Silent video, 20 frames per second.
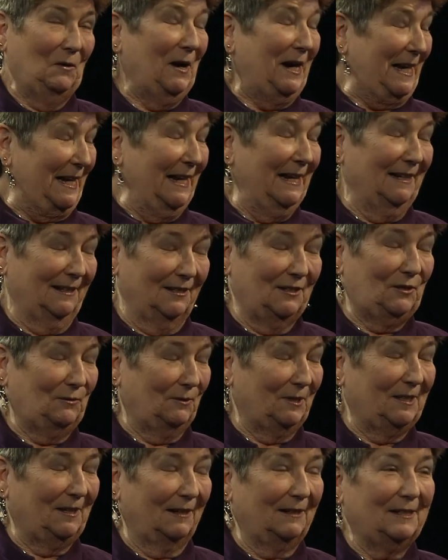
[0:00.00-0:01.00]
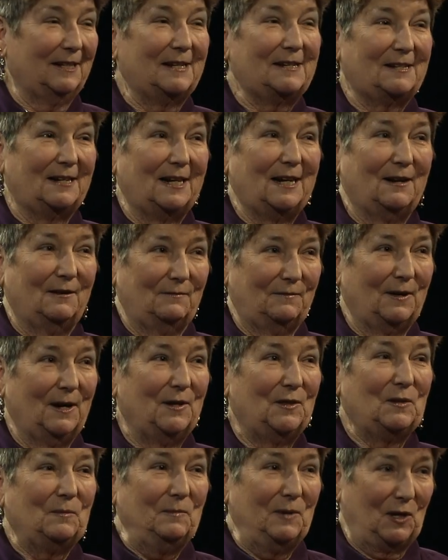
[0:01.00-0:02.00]
again, do a lot of listening and
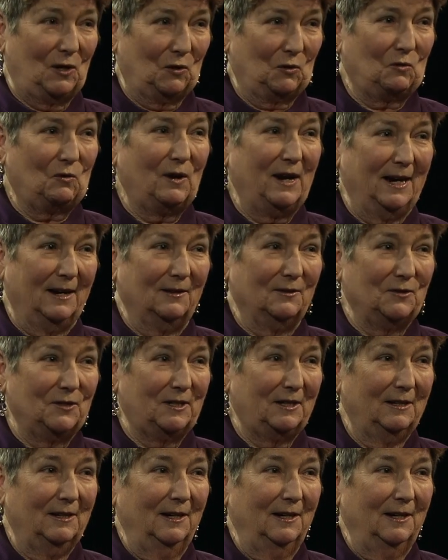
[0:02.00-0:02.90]
find the middle ground.